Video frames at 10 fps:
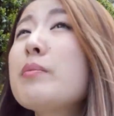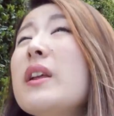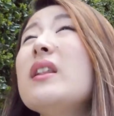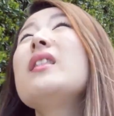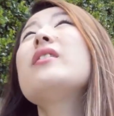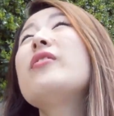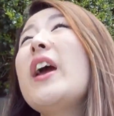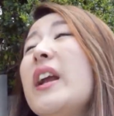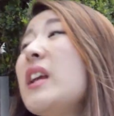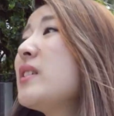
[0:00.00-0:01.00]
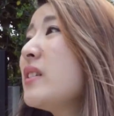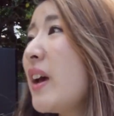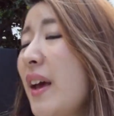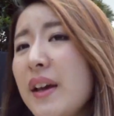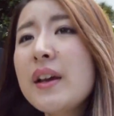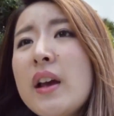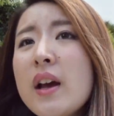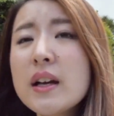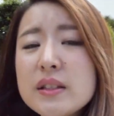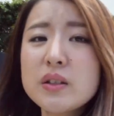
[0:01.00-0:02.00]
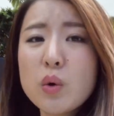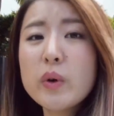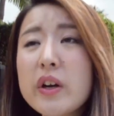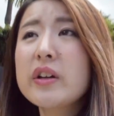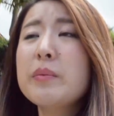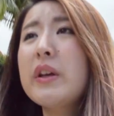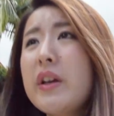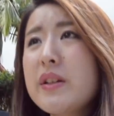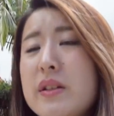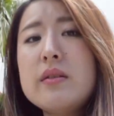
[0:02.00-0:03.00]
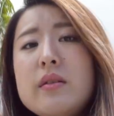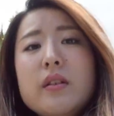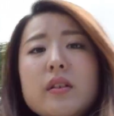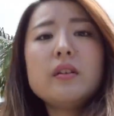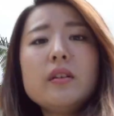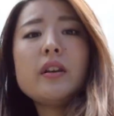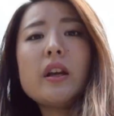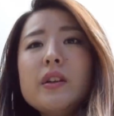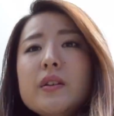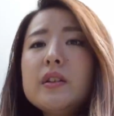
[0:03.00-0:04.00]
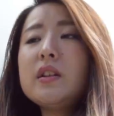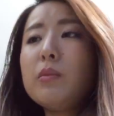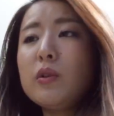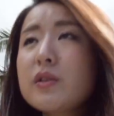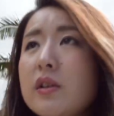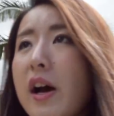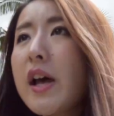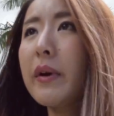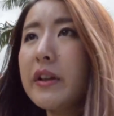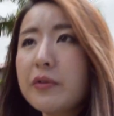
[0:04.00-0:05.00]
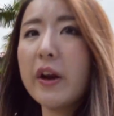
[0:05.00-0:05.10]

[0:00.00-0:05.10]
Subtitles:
a bit raining today. It's still weird because can you see the blue sky? But it's